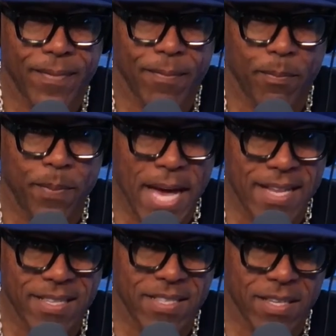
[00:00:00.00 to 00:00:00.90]

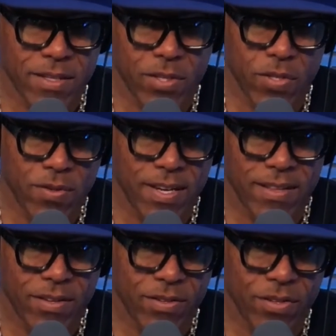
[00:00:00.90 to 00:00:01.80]
balancing the
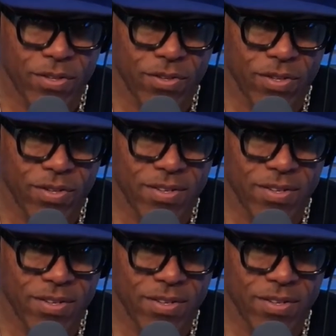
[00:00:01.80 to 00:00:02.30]
strength. You're